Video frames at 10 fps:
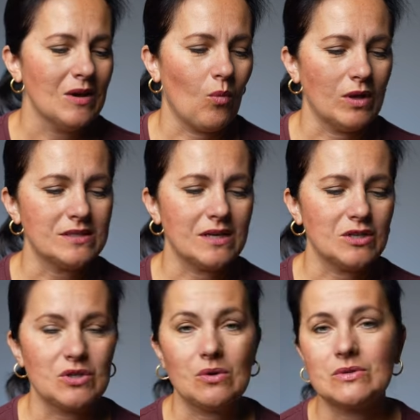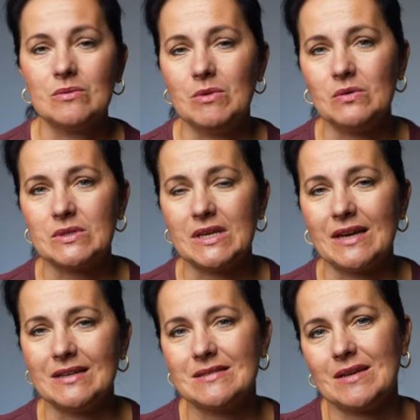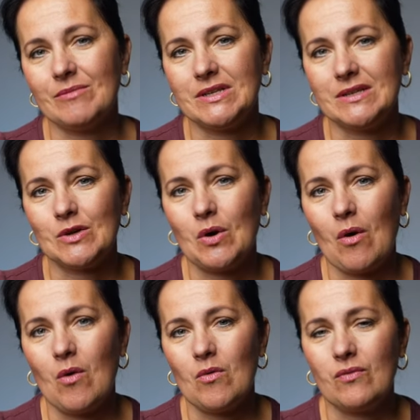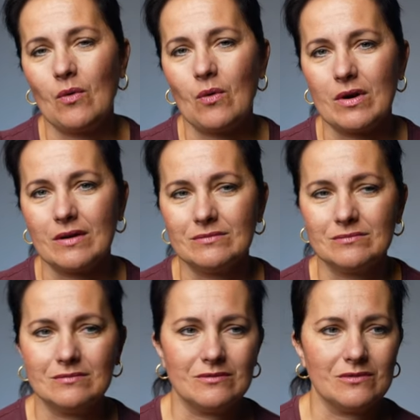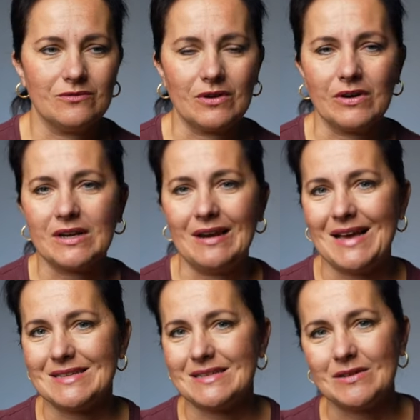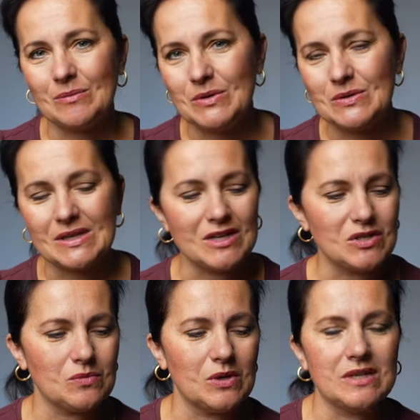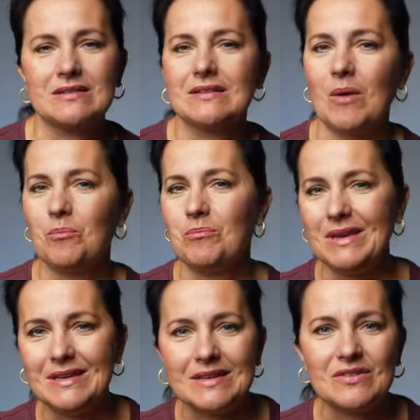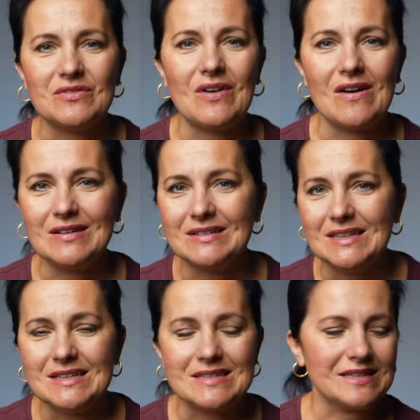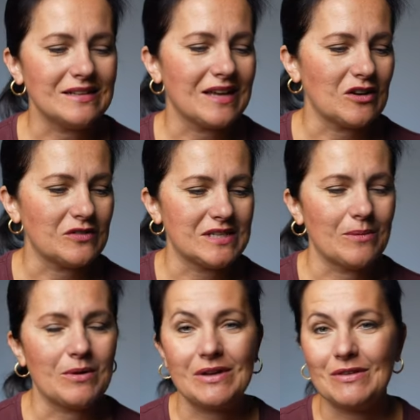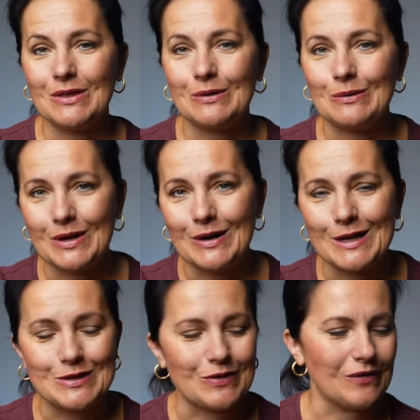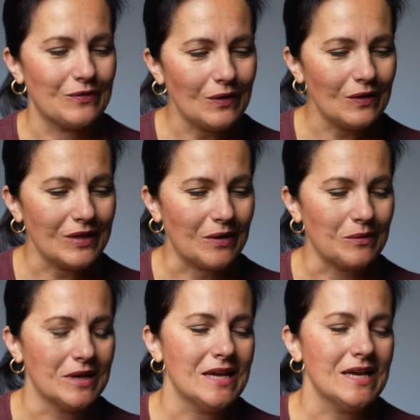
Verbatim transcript: once I chose the music, and this time I didn't go for very classical music, I just wanted upbeat and fun, still kind of summer even though we are entering fall now,